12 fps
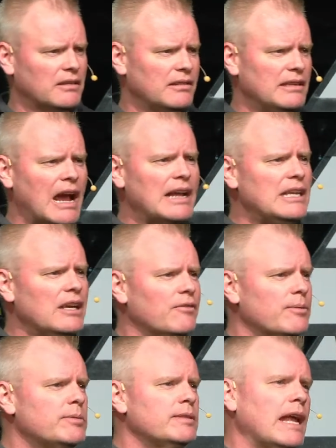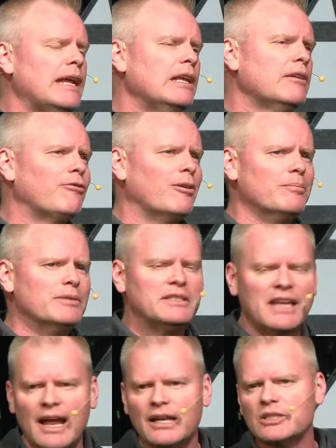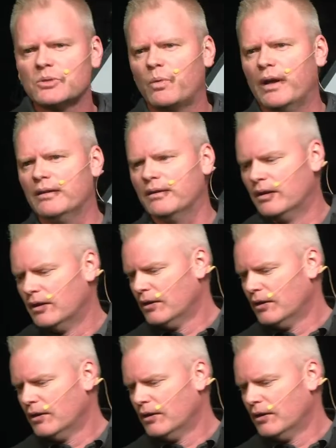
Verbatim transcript: The idea of abstaining from sex when